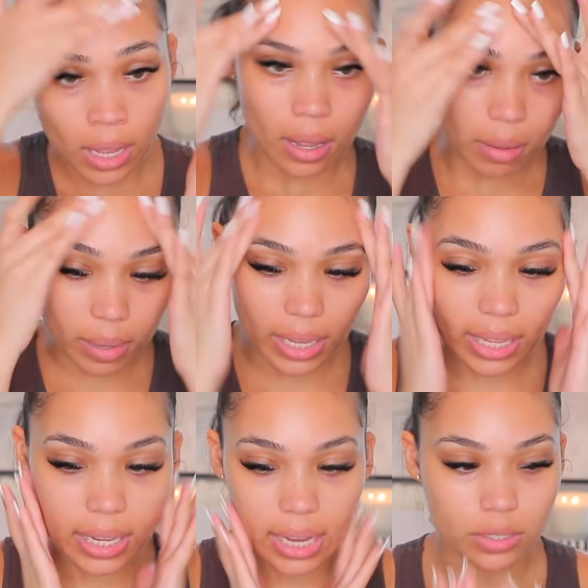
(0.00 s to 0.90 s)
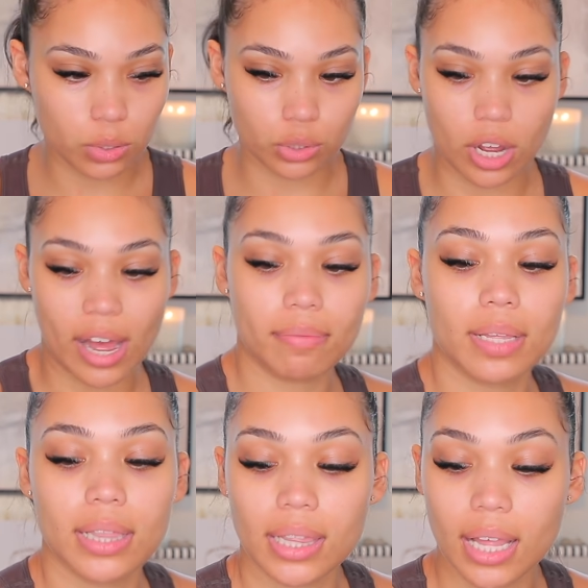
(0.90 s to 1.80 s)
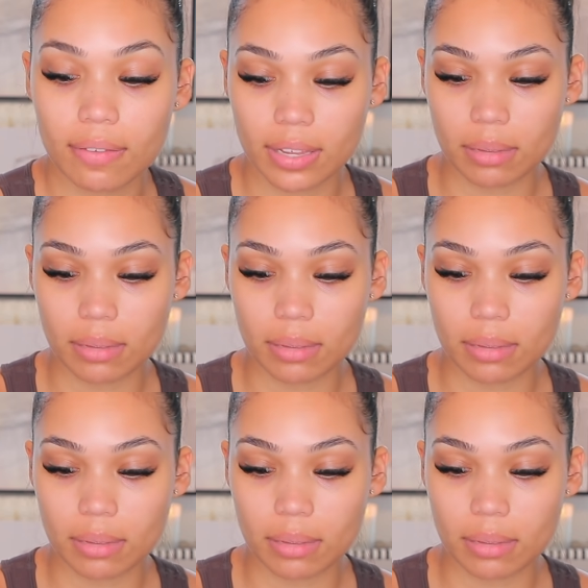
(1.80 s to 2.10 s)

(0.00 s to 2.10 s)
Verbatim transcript: But like I told y'all, I've been loving